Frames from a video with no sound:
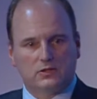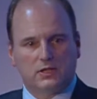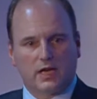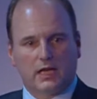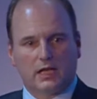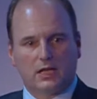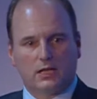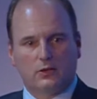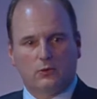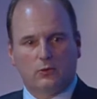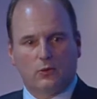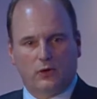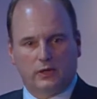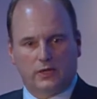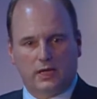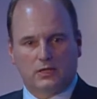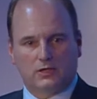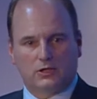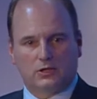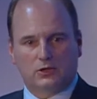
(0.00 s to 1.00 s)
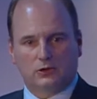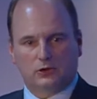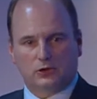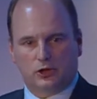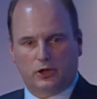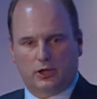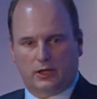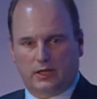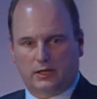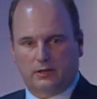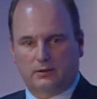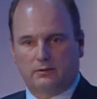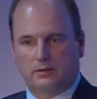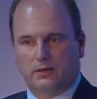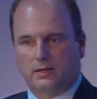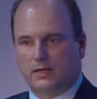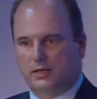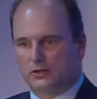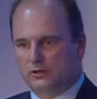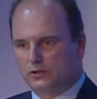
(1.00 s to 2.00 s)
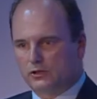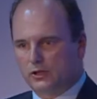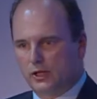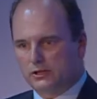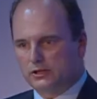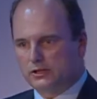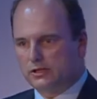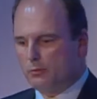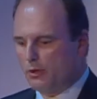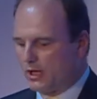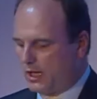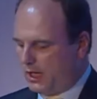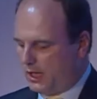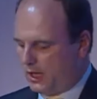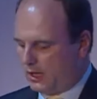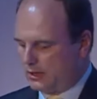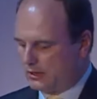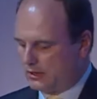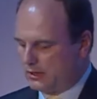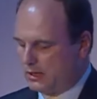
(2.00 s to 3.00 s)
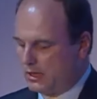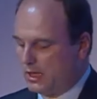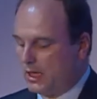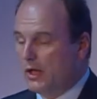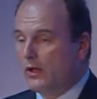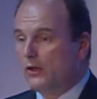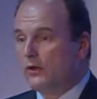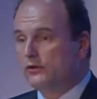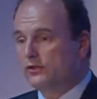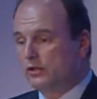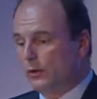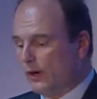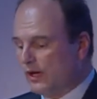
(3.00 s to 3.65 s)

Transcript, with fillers: take you on a digital journey. It's just the beginning. So